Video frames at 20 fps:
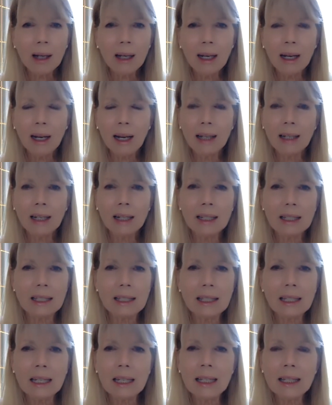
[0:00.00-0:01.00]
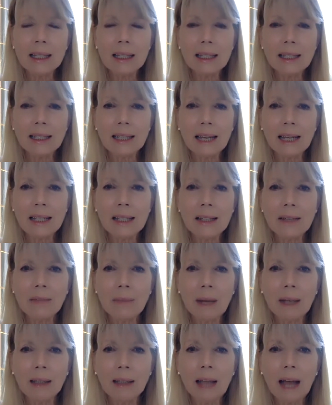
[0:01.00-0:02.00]
And I could see at the states of
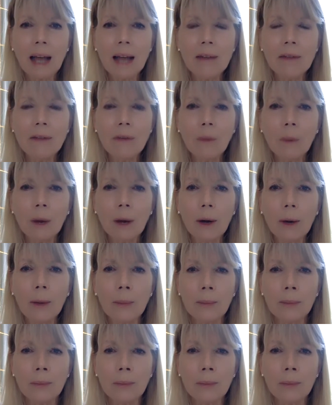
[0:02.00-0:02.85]
my life where